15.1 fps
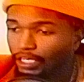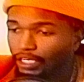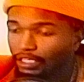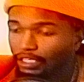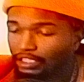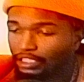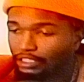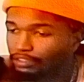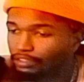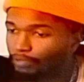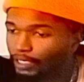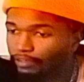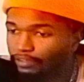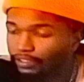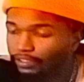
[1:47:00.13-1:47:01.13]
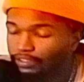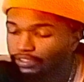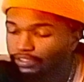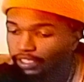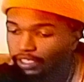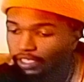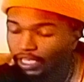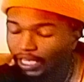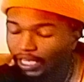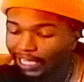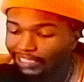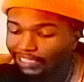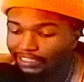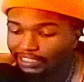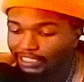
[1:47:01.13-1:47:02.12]
of their surroundings. I
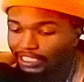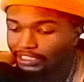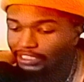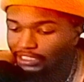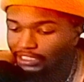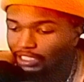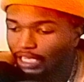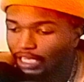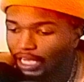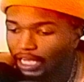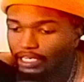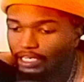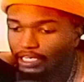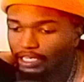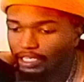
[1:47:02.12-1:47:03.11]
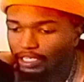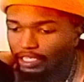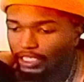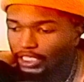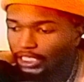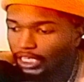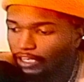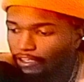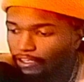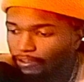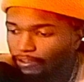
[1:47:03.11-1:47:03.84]
see that shit a lot. Like,